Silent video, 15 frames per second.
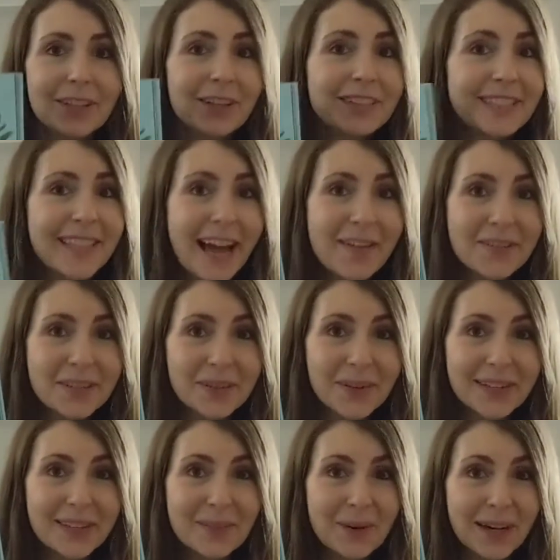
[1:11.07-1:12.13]
you'll just have to
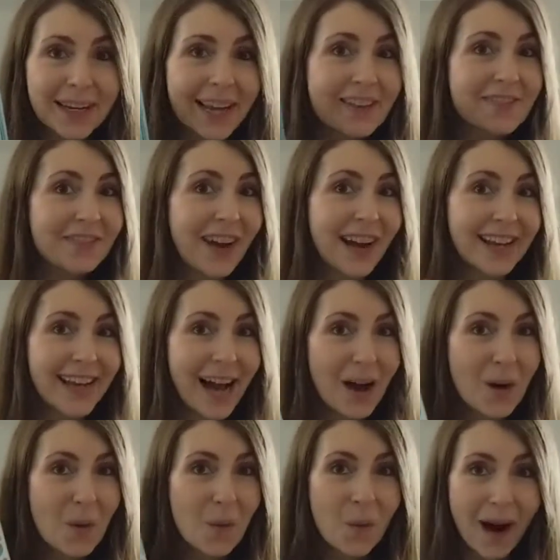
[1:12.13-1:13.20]
read the book and find
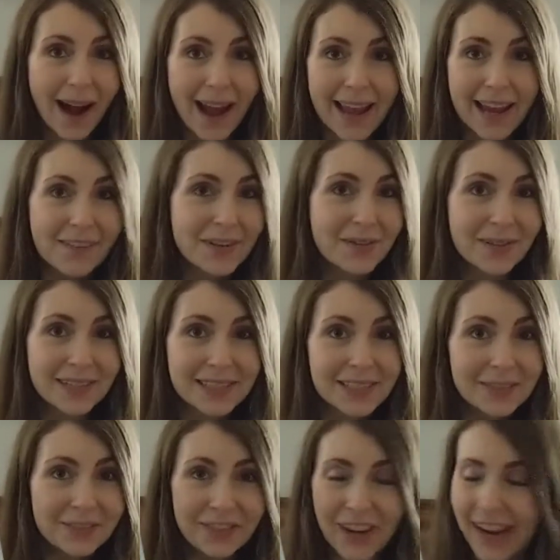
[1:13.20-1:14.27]
out why everyone is
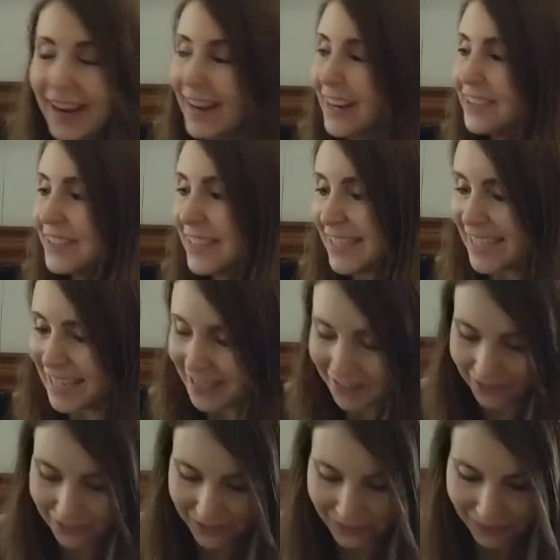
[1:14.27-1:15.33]
afraid of
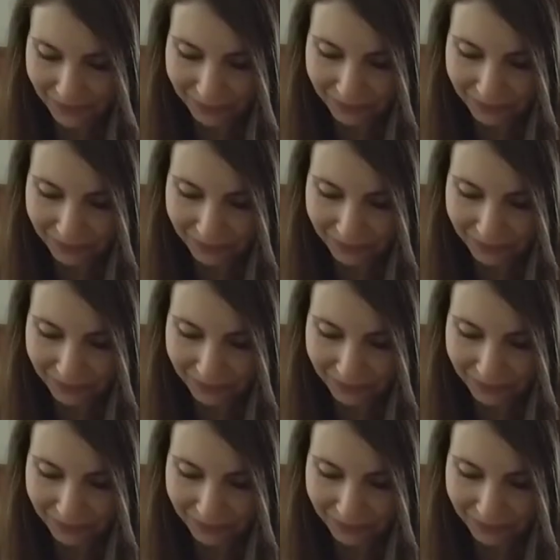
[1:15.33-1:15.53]
Steve.